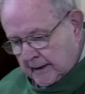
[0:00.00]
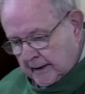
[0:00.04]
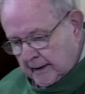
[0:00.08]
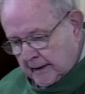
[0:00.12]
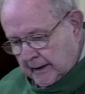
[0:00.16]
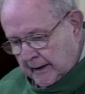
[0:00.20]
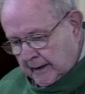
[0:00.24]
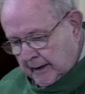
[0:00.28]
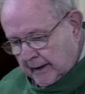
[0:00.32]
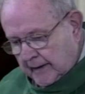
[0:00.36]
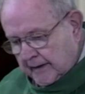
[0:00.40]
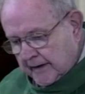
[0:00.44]

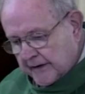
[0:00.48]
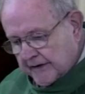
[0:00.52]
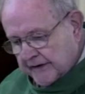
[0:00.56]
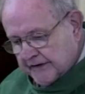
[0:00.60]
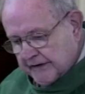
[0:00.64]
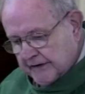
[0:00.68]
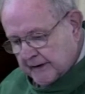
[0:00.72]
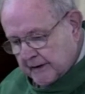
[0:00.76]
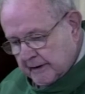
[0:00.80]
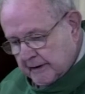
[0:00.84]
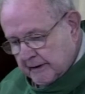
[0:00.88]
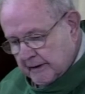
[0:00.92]
In
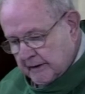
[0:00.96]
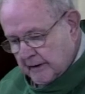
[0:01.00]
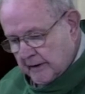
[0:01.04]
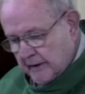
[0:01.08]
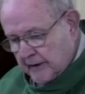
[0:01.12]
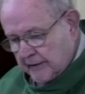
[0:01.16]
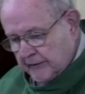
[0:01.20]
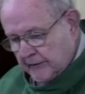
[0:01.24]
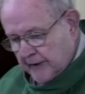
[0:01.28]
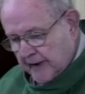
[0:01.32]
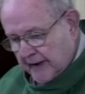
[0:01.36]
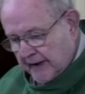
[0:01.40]
this
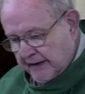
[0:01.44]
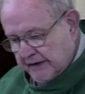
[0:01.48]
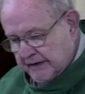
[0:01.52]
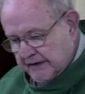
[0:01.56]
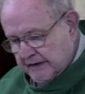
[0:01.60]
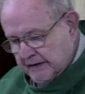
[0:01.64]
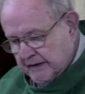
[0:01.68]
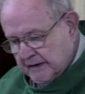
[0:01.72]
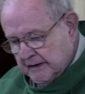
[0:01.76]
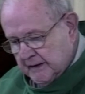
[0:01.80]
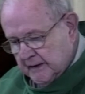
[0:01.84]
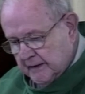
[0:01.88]

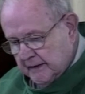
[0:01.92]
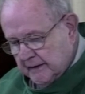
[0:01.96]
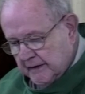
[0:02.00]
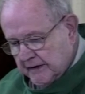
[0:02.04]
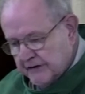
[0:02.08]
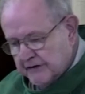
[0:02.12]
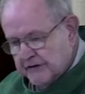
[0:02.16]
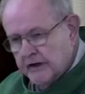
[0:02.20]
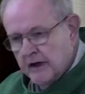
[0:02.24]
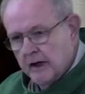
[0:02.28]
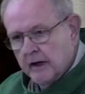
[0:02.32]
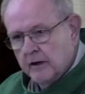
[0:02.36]
address,
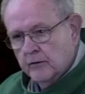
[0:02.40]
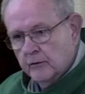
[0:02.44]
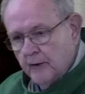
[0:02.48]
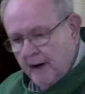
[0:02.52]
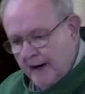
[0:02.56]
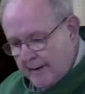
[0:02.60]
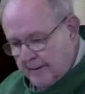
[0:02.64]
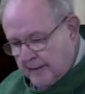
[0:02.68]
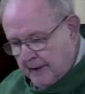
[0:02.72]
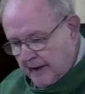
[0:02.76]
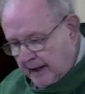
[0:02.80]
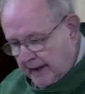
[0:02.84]
this young
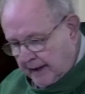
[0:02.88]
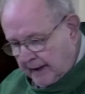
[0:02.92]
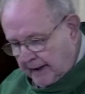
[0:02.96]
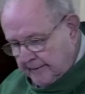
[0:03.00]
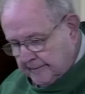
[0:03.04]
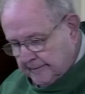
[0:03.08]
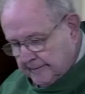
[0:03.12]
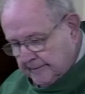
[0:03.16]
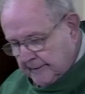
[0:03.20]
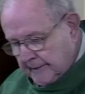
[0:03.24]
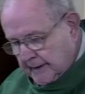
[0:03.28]
rabbi